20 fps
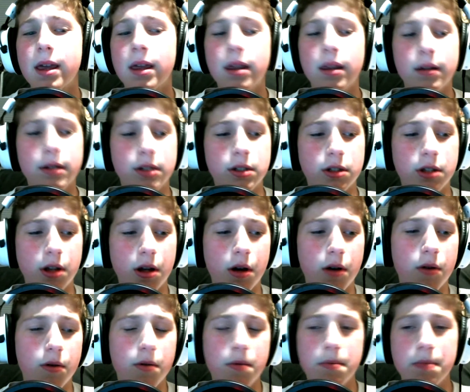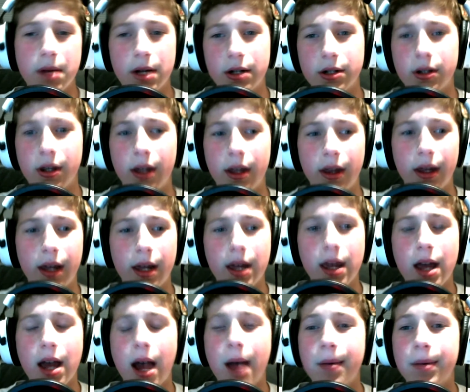So much lately.
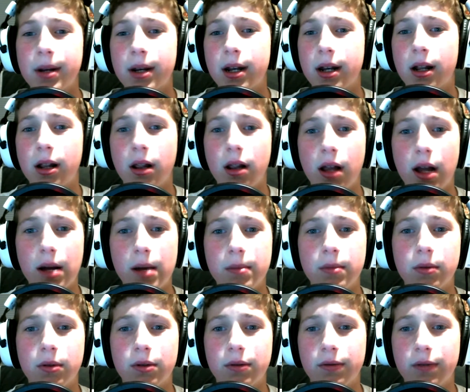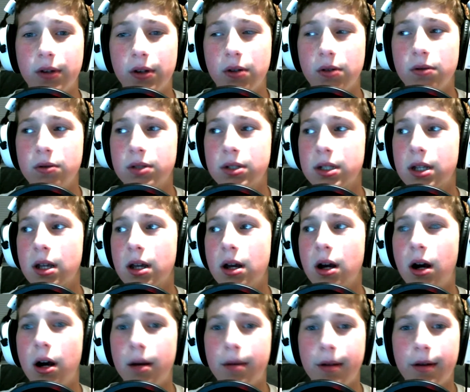I've been getting a lot more views
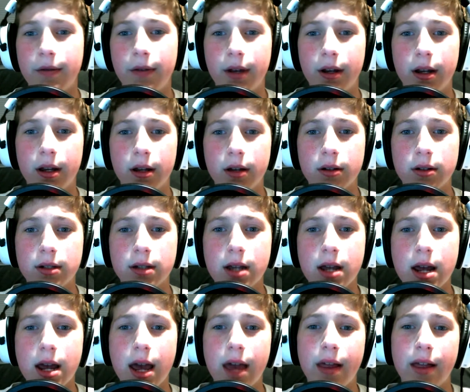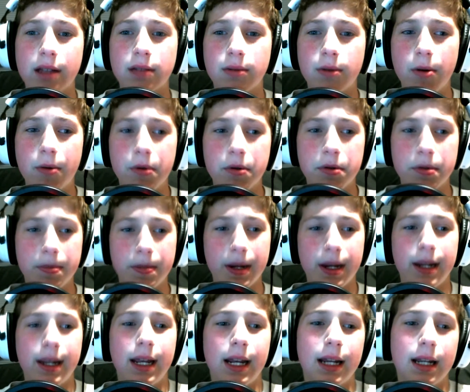on my videos, and that's what we'll be
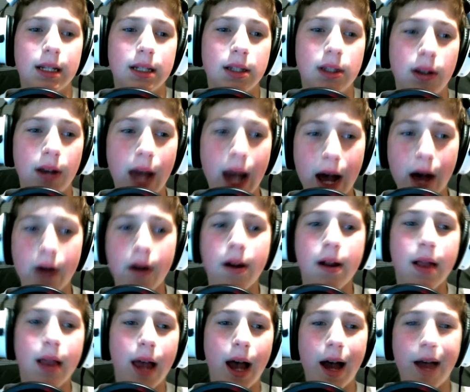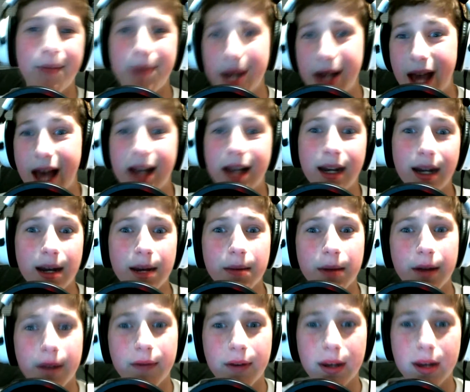getting into now. I've been editing
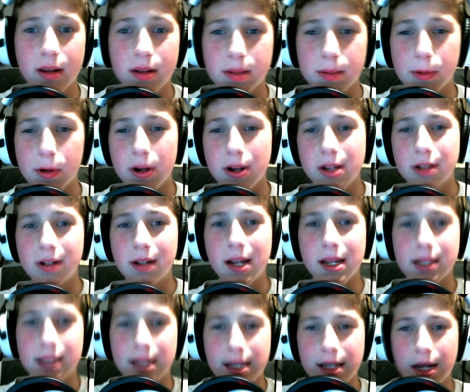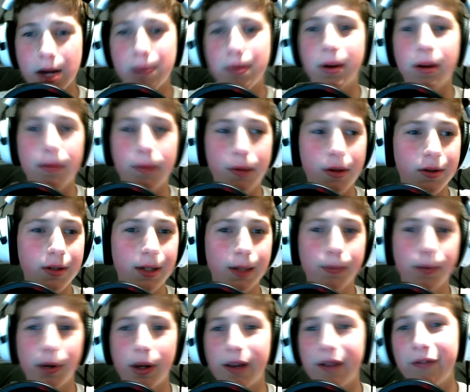my videos more as you guys can tell, putting music,
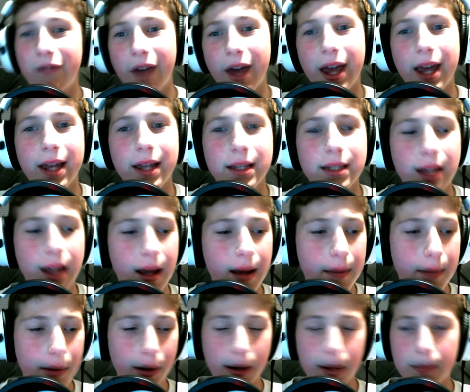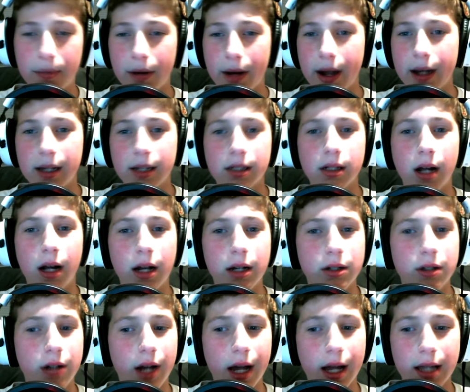putting fades, putting brightness,
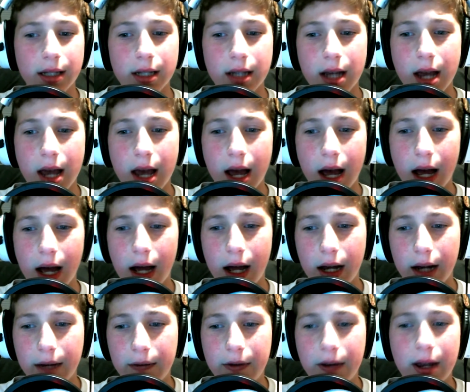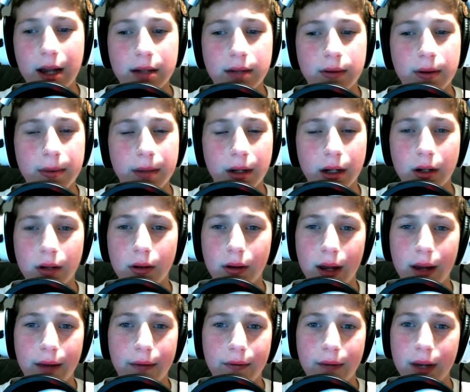contrast. And if you guys want me to do
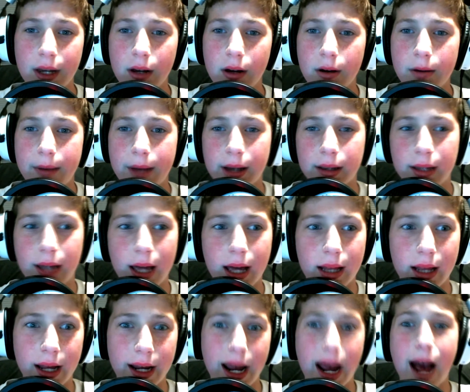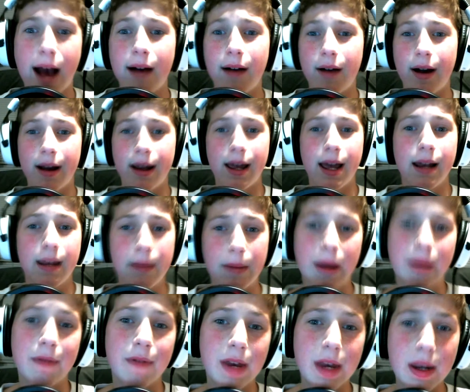a video about that, like how I edit my
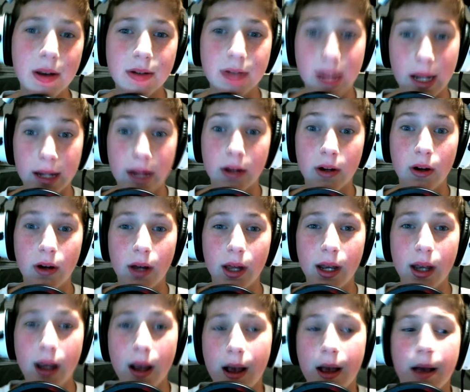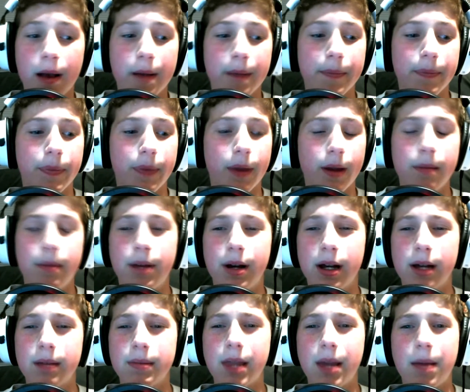videos, I could.
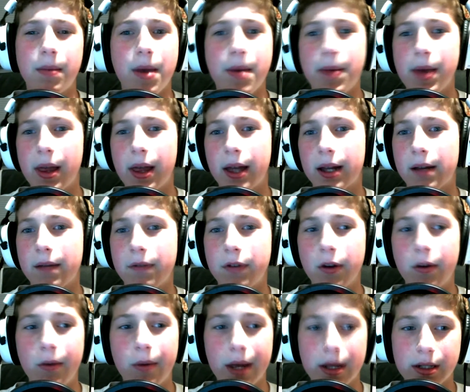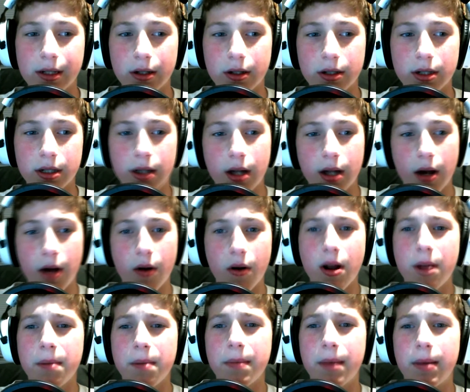But that may be in like a few weeks or so.
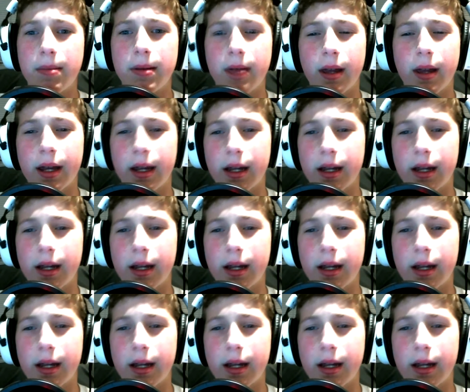Maybe like